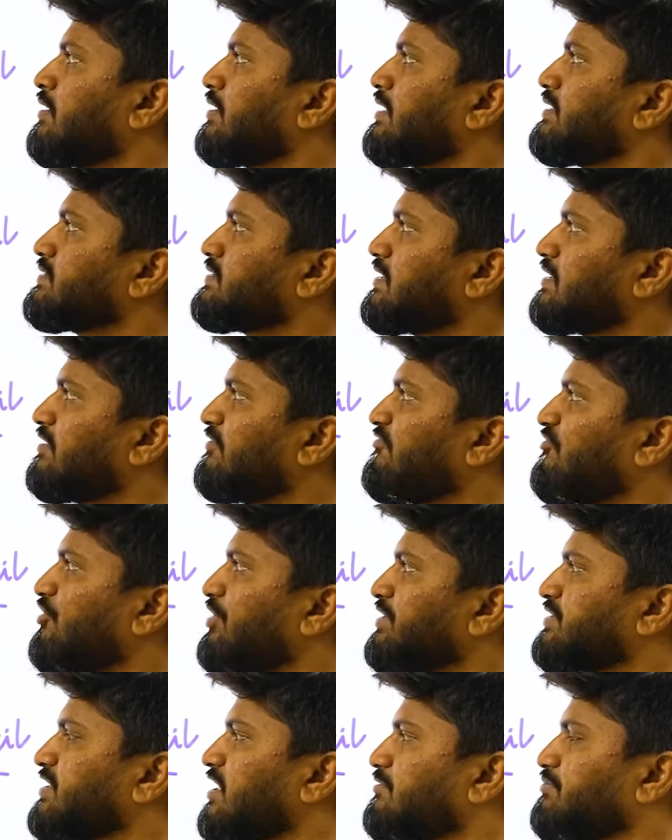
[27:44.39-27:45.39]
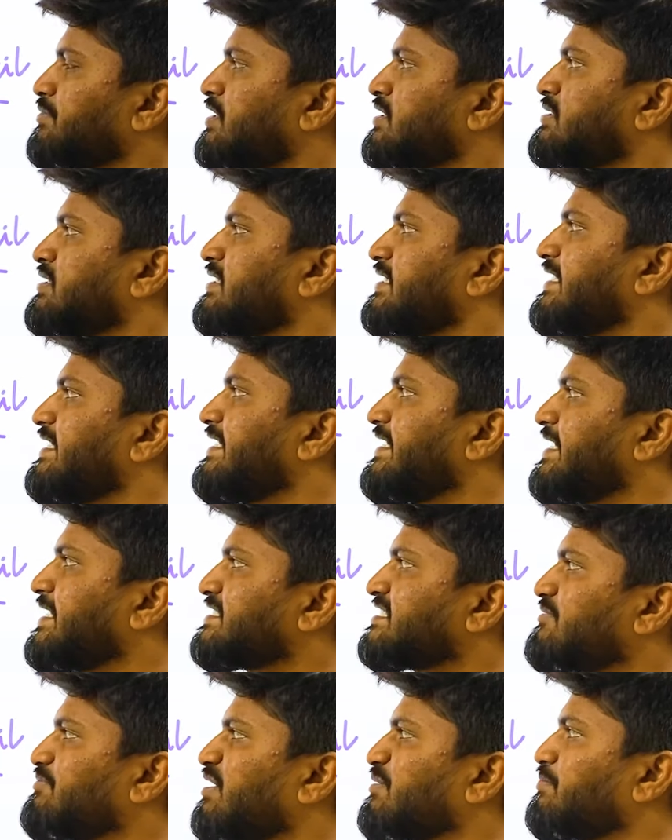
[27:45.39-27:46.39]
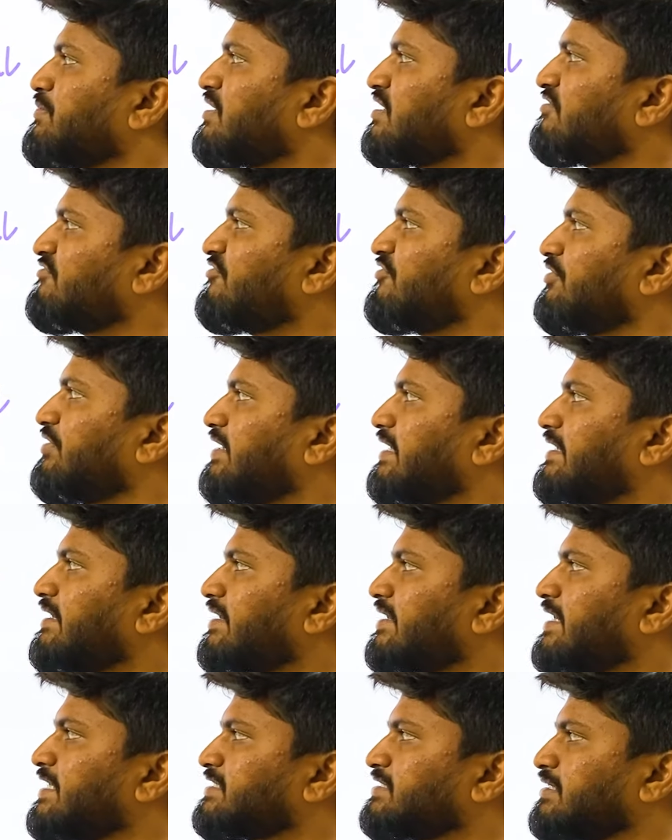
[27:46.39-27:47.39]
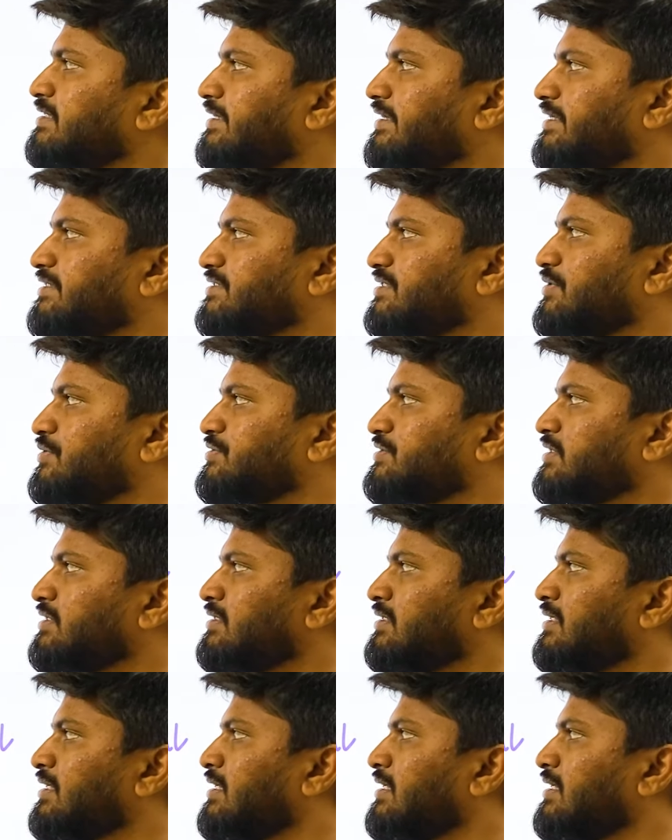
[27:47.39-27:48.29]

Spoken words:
Consider the following statements. India is a member of International Grains Council.